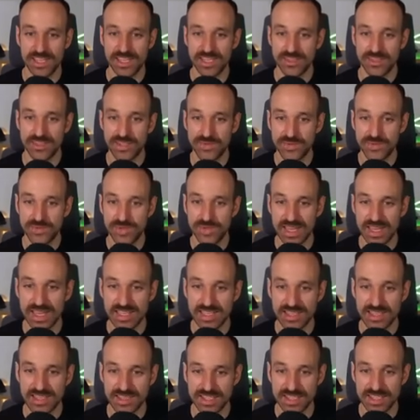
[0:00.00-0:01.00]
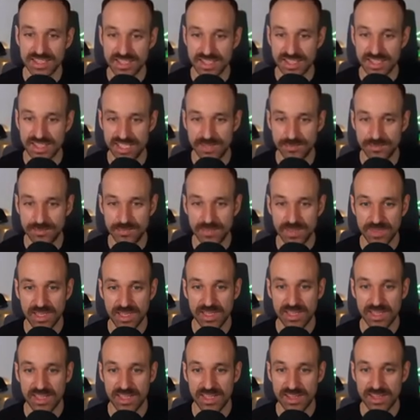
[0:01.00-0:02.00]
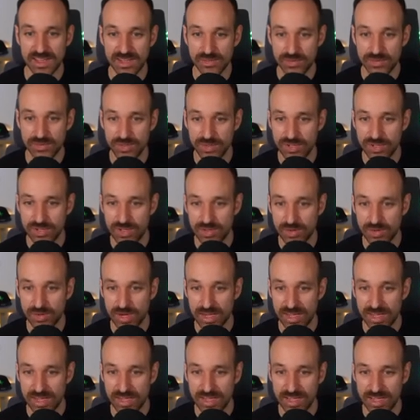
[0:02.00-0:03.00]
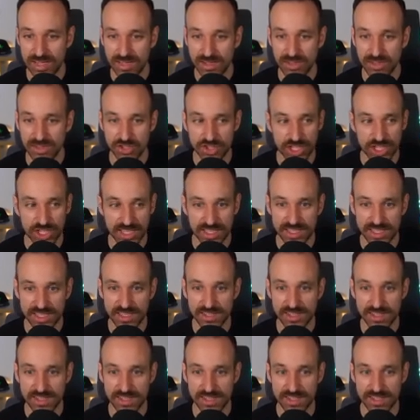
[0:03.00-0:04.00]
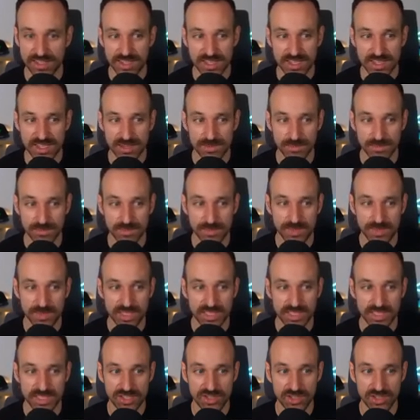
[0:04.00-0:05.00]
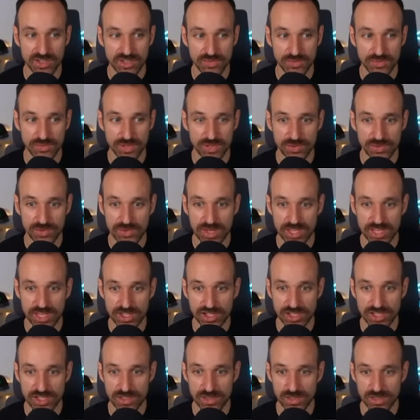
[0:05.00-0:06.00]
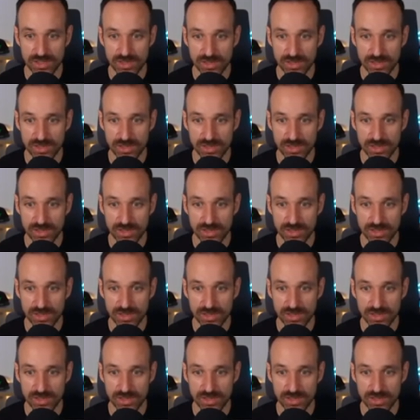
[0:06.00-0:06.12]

You have to edit the scheme, and you have to go check here the build configuration.